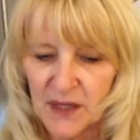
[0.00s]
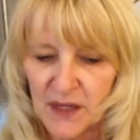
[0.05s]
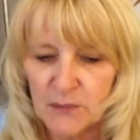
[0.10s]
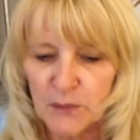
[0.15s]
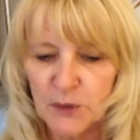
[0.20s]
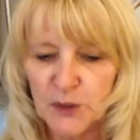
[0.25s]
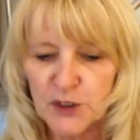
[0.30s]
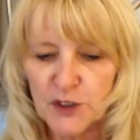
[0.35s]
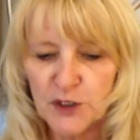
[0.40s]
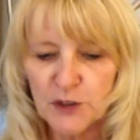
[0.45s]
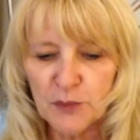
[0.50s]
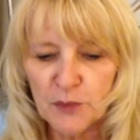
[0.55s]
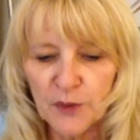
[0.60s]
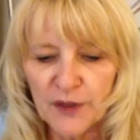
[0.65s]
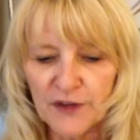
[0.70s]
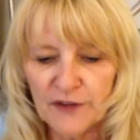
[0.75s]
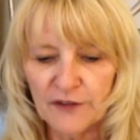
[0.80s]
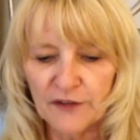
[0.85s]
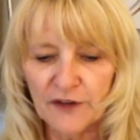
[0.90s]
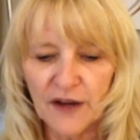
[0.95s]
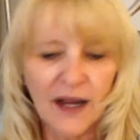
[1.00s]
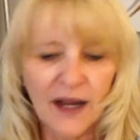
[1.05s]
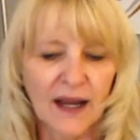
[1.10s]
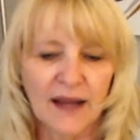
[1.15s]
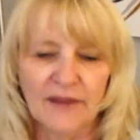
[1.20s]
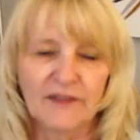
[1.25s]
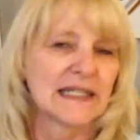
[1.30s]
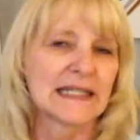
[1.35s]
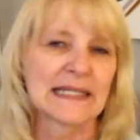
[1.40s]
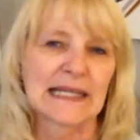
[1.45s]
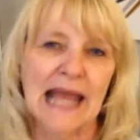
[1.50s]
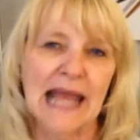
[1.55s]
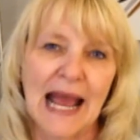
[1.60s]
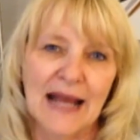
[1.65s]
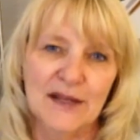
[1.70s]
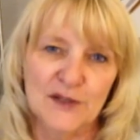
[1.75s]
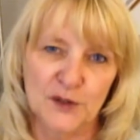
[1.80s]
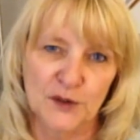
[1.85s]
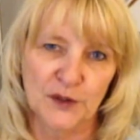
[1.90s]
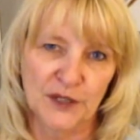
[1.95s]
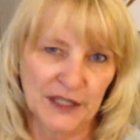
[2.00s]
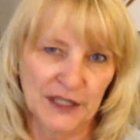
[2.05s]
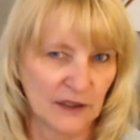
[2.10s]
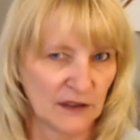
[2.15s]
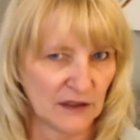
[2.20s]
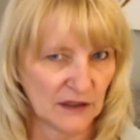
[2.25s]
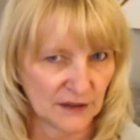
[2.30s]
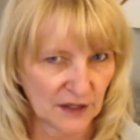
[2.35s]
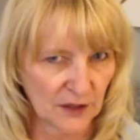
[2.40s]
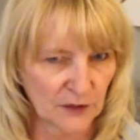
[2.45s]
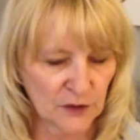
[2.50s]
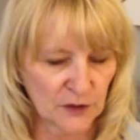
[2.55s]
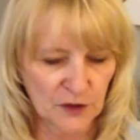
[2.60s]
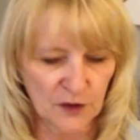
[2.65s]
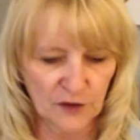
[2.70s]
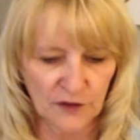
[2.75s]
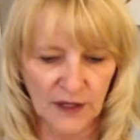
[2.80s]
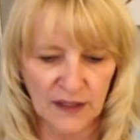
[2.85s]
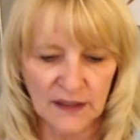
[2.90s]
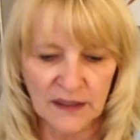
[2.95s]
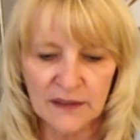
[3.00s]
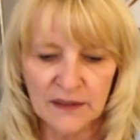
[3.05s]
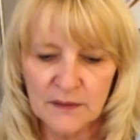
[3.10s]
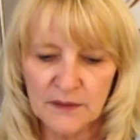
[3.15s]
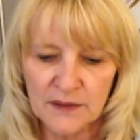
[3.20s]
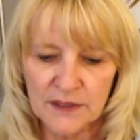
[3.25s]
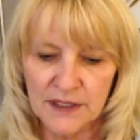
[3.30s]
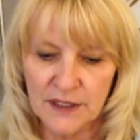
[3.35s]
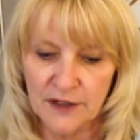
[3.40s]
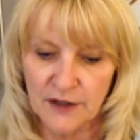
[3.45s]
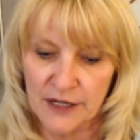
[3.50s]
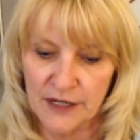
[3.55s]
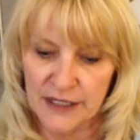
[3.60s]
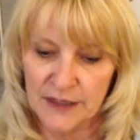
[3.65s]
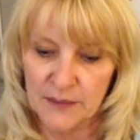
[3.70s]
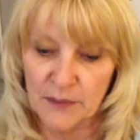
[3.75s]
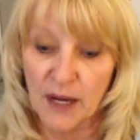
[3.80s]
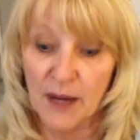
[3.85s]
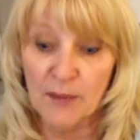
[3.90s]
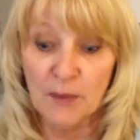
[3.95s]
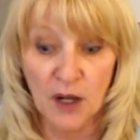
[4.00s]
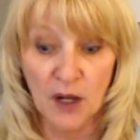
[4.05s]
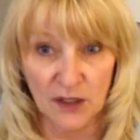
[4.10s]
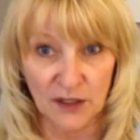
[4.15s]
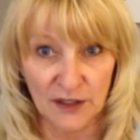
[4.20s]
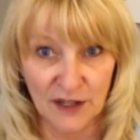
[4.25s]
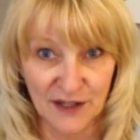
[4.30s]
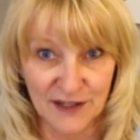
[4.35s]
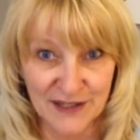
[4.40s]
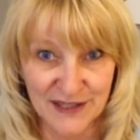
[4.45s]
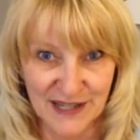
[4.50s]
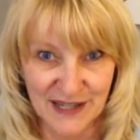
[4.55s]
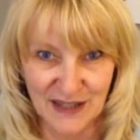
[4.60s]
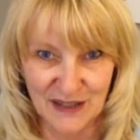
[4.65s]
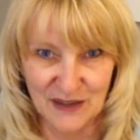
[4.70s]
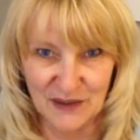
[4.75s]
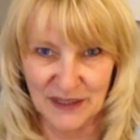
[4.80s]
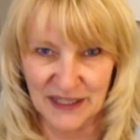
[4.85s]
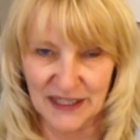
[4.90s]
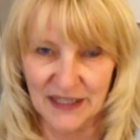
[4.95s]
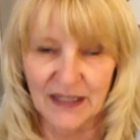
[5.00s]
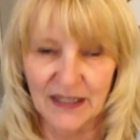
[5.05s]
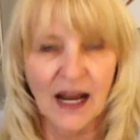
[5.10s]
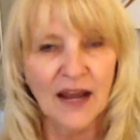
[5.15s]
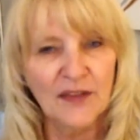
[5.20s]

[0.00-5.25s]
Book 2.5 is Castle Hill, another novella narrated by Paula Costello again.